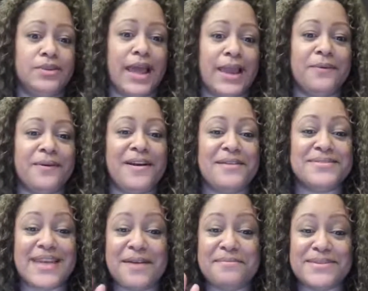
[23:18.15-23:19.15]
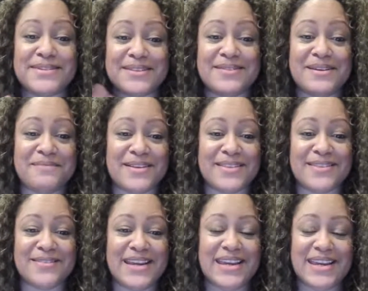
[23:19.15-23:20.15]
Like, we're up to episode number
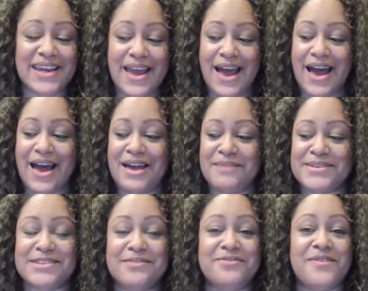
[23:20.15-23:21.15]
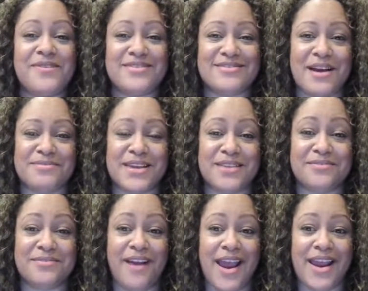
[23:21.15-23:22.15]
3. Episode 4 drops on
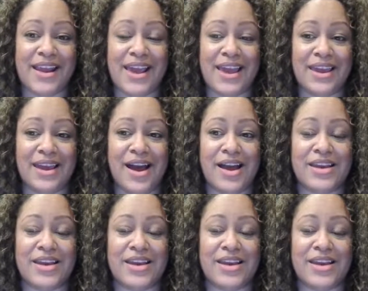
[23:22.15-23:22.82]
Friday.